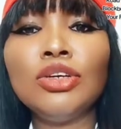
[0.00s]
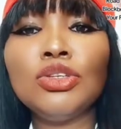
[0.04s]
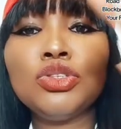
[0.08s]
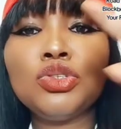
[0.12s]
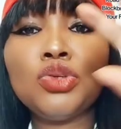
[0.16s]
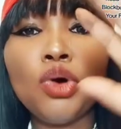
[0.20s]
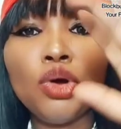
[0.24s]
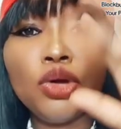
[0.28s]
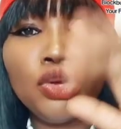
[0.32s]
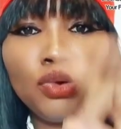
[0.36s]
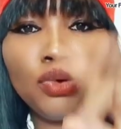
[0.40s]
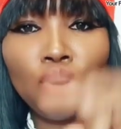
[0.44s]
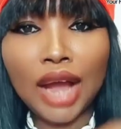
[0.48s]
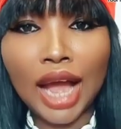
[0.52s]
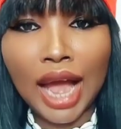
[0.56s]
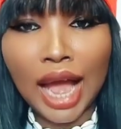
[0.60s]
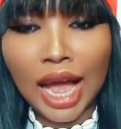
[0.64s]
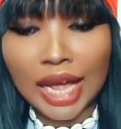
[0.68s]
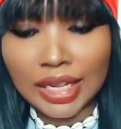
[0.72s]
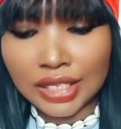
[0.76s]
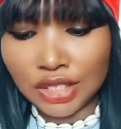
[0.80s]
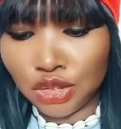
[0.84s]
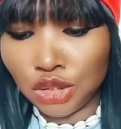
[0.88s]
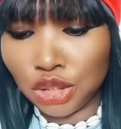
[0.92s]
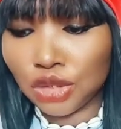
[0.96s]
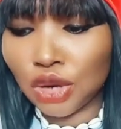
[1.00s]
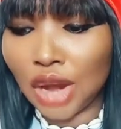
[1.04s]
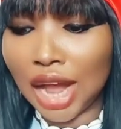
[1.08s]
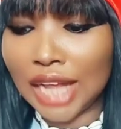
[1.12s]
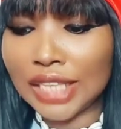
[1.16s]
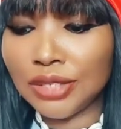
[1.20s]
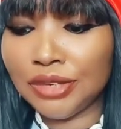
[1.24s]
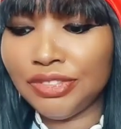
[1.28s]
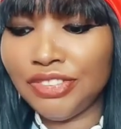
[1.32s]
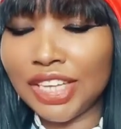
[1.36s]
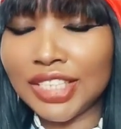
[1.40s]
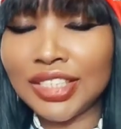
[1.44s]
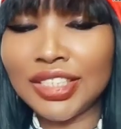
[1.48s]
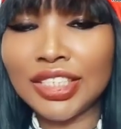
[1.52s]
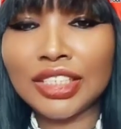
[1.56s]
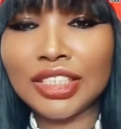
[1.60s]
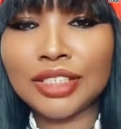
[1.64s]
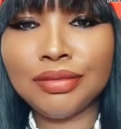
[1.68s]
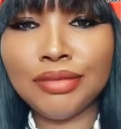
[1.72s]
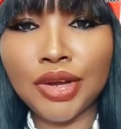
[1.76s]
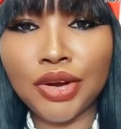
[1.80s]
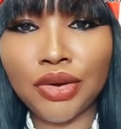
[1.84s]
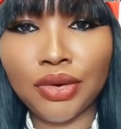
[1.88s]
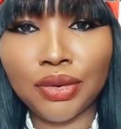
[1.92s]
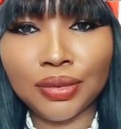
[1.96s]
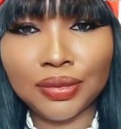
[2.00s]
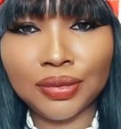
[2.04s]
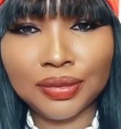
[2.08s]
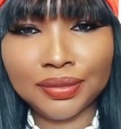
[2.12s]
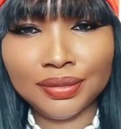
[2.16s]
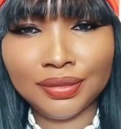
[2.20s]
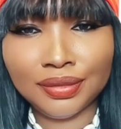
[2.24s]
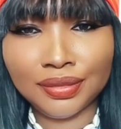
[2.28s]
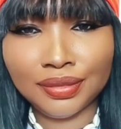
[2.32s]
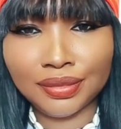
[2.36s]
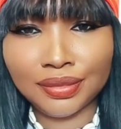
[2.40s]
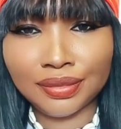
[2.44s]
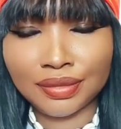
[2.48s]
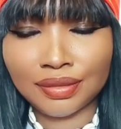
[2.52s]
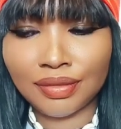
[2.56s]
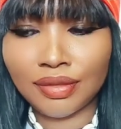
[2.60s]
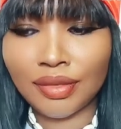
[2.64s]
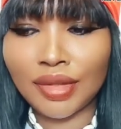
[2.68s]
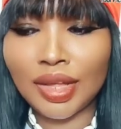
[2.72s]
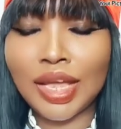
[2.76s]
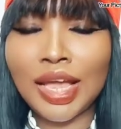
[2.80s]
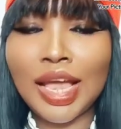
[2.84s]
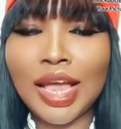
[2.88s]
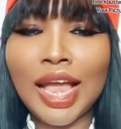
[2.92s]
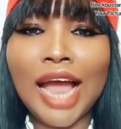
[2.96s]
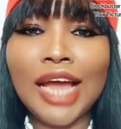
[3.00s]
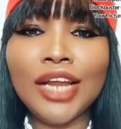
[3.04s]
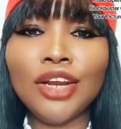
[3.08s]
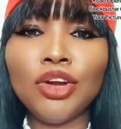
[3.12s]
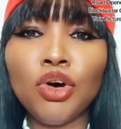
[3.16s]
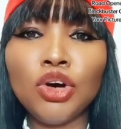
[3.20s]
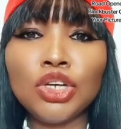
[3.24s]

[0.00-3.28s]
So you should activate this mirror. And